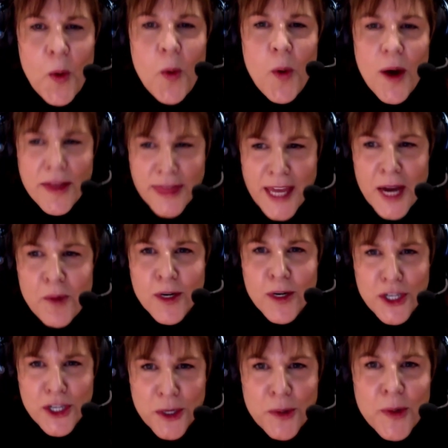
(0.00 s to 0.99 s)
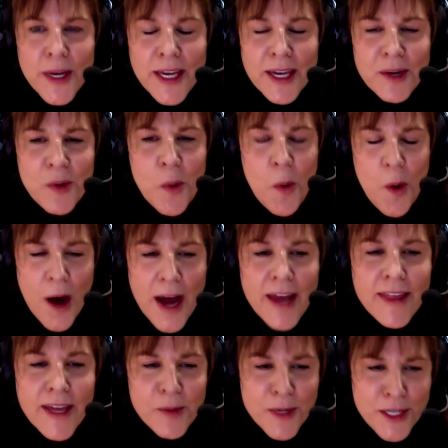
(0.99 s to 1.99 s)
what they were doing and
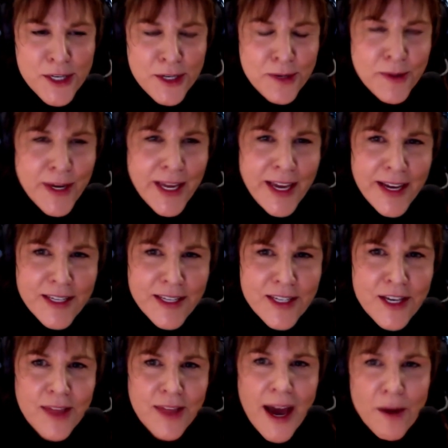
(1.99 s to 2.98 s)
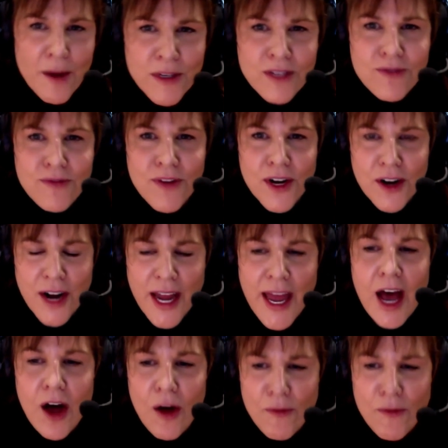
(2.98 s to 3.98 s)
why they were doing it. So that was very
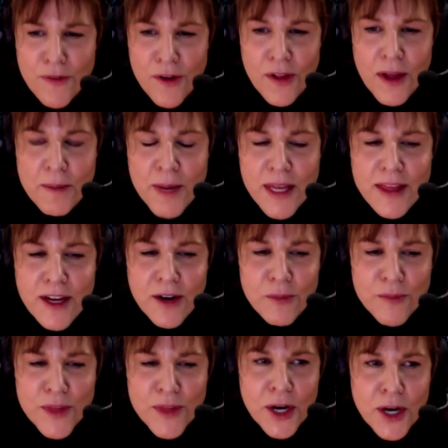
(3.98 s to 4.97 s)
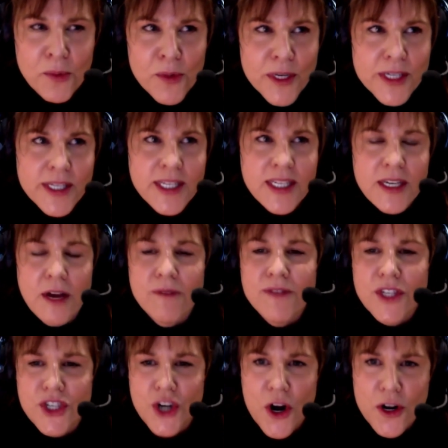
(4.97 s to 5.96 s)
helpful. I mean, they're real
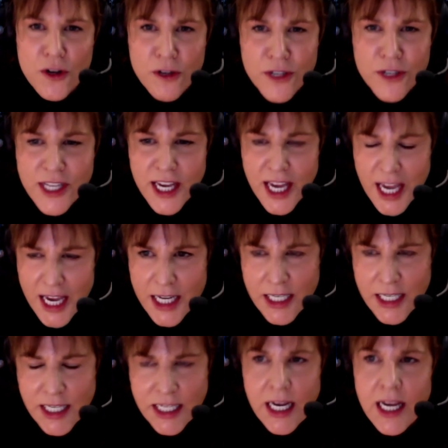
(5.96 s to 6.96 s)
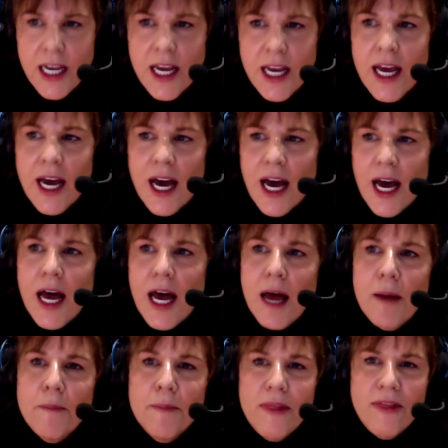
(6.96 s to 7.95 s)
self-starters, the kids.
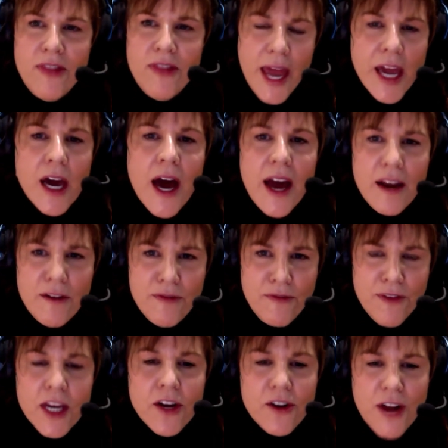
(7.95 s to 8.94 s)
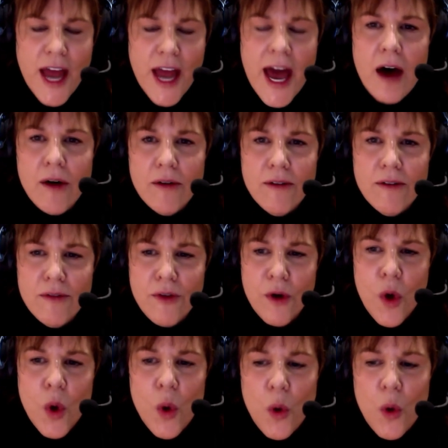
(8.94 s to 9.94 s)
They kind of figured out the
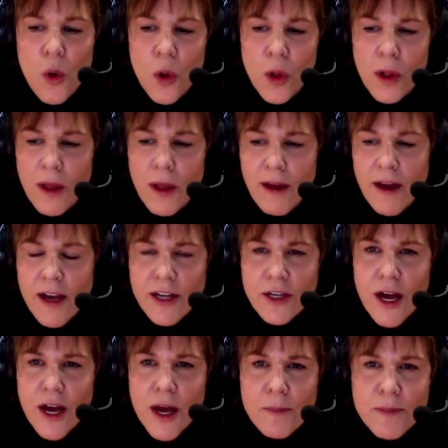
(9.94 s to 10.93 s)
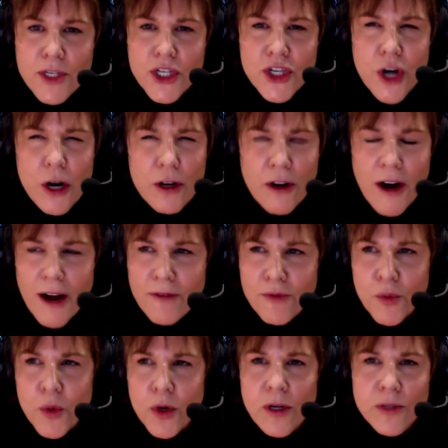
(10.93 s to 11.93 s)
whole
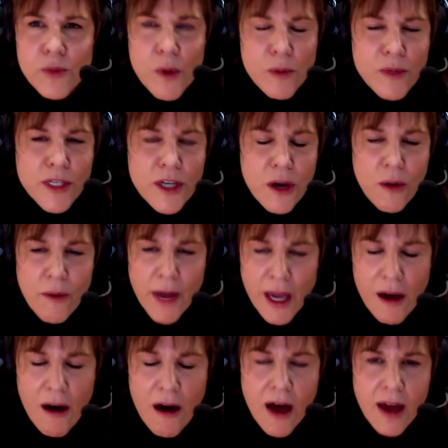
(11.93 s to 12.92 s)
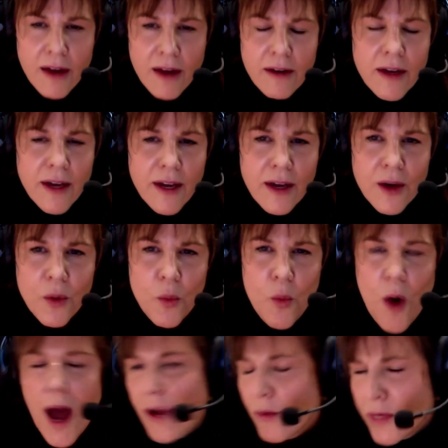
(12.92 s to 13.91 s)
StarCraft world, what was going on,
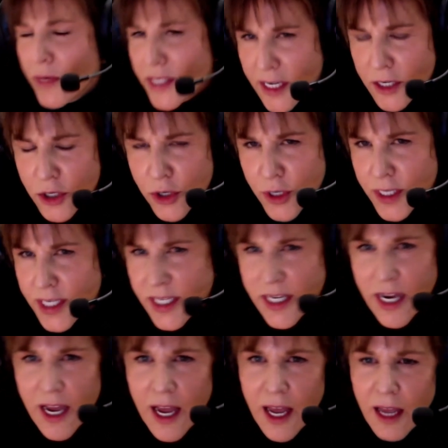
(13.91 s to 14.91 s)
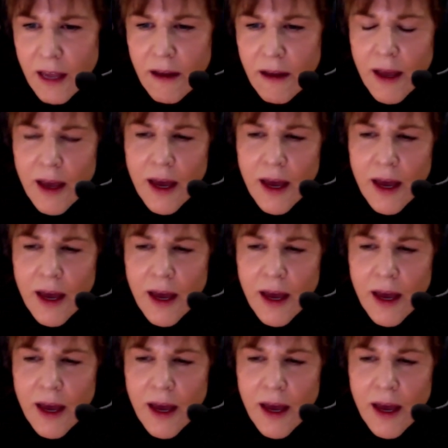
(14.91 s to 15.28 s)
why it was interesting,